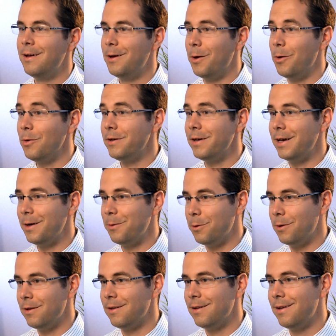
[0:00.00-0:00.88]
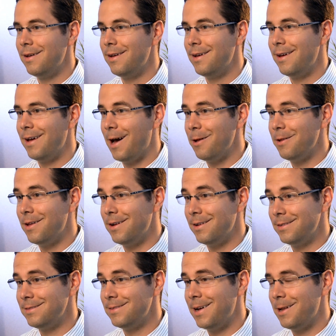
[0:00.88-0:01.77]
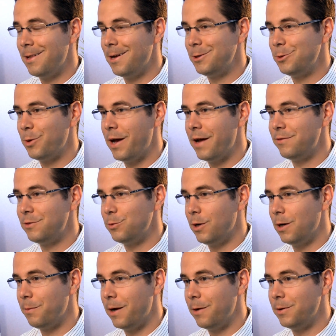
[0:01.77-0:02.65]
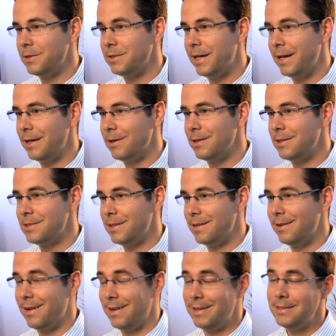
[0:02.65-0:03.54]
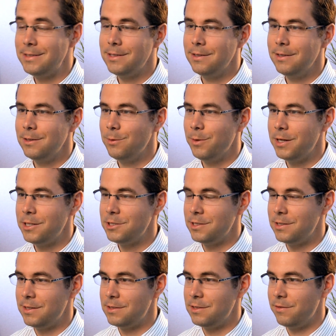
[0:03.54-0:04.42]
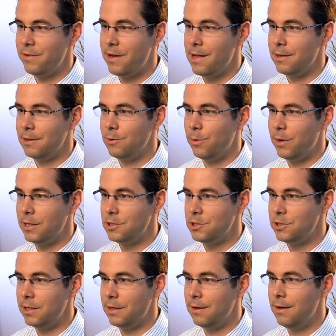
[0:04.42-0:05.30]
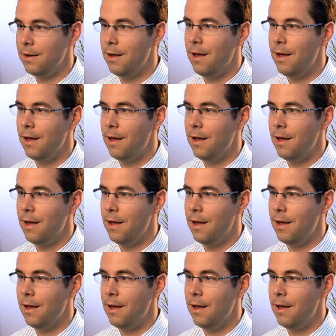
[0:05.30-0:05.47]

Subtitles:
okay, well, how long do I have to wear my retainers? And it's a good question, it's a valid question.